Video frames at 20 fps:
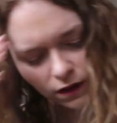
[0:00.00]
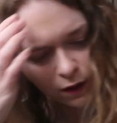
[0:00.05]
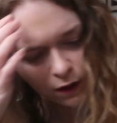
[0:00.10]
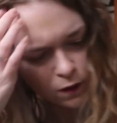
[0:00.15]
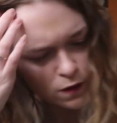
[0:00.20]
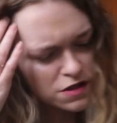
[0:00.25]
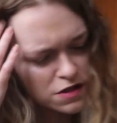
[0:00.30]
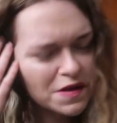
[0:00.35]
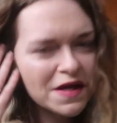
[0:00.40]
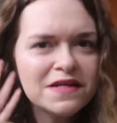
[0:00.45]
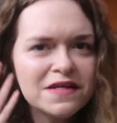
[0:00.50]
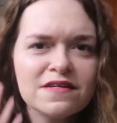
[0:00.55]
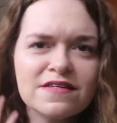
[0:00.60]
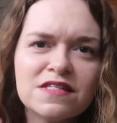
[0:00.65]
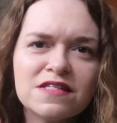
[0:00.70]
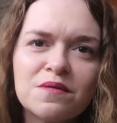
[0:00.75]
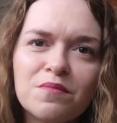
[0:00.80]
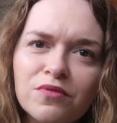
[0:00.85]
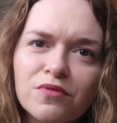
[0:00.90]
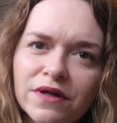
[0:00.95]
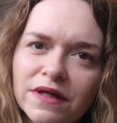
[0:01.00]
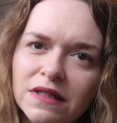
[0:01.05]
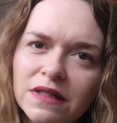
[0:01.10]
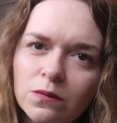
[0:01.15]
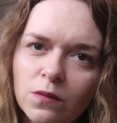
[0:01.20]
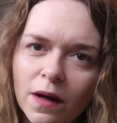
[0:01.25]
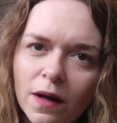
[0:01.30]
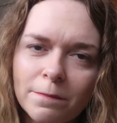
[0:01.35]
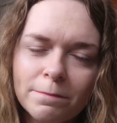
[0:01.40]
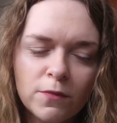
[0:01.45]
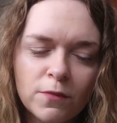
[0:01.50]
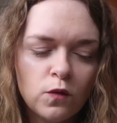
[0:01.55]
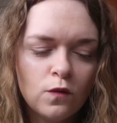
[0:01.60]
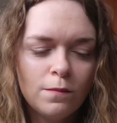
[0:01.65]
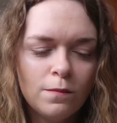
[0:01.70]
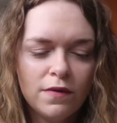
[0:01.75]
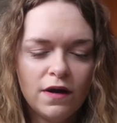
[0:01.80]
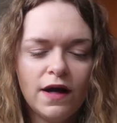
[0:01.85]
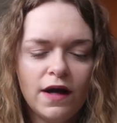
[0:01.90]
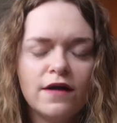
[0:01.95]
I also had a Sabrina one
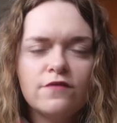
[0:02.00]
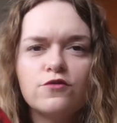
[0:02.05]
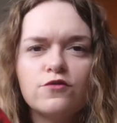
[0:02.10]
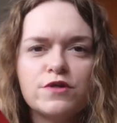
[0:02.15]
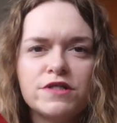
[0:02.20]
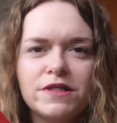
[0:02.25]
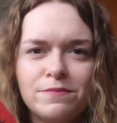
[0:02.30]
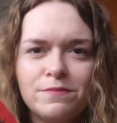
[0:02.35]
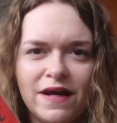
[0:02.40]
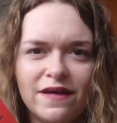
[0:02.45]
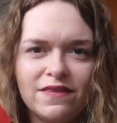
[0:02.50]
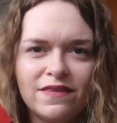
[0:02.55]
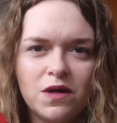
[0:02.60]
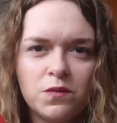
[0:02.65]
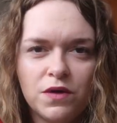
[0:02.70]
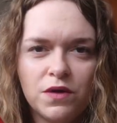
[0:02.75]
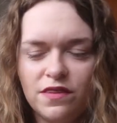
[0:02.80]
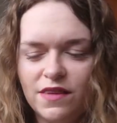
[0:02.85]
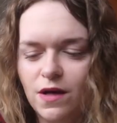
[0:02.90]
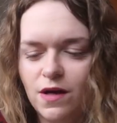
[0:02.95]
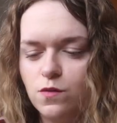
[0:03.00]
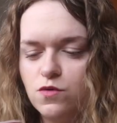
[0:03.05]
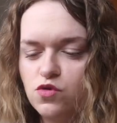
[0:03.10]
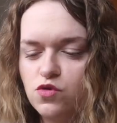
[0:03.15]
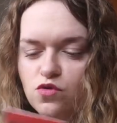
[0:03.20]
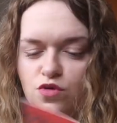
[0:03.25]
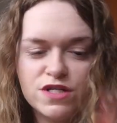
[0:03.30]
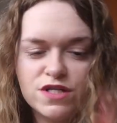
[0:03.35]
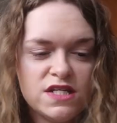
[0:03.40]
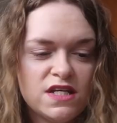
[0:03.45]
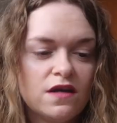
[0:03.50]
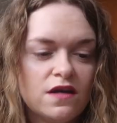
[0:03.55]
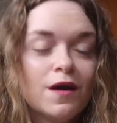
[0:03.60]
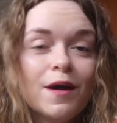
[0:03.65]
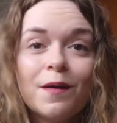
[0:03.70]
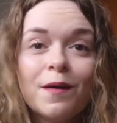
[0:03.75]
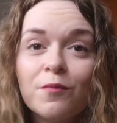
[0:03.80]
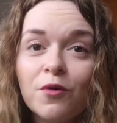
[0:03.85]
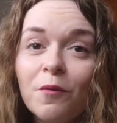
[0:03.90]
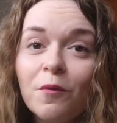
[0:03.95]
bought, but I've already made that one. That was already
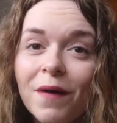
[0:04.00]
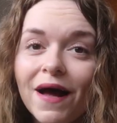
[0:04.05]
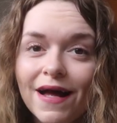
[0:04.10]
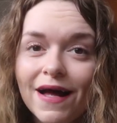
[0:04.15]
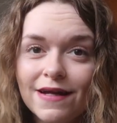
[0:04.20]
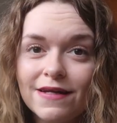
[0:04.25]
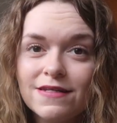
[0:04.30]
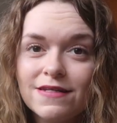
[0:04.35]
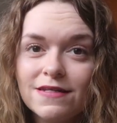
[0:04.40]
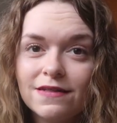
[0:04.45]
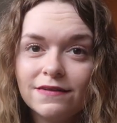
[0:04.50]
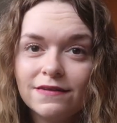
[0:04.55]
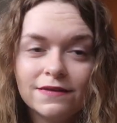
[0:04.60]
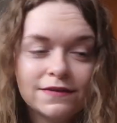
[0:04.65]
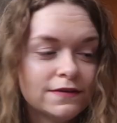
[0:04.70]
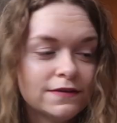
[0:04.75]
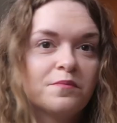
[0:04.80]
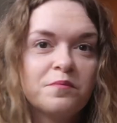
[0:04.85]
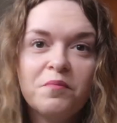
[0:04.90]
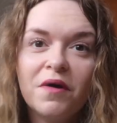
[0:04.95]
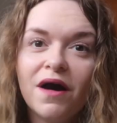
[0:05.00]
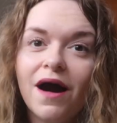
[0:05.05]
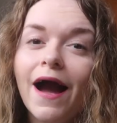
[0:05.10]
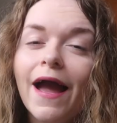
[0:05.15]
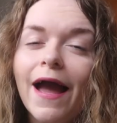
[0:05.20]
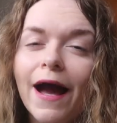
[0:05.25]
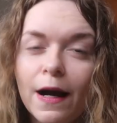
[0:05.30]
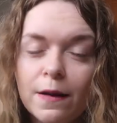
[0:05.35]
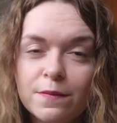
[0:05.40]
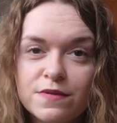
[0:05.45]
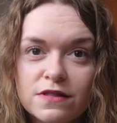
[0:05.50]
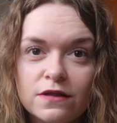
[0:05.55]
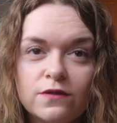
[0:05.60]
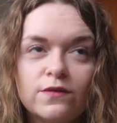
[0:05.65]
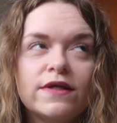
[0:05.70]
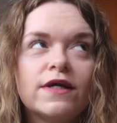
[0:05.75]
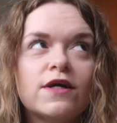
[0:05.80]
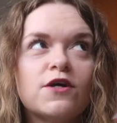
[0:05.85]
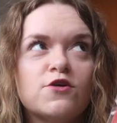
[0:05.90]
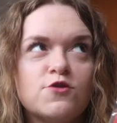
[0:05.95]
prepared. But I
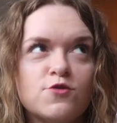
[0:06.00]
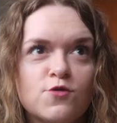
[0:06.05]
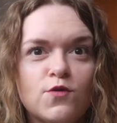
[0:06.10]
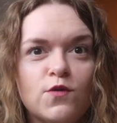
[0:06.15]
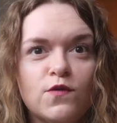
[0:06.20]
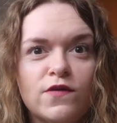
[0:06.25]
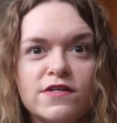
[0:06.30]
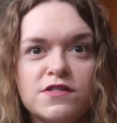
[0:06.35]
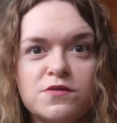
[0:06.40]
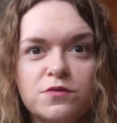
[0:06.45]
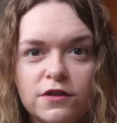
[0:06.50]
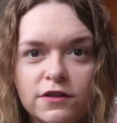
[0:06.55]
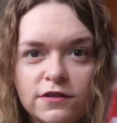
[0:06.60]
absolutely adore this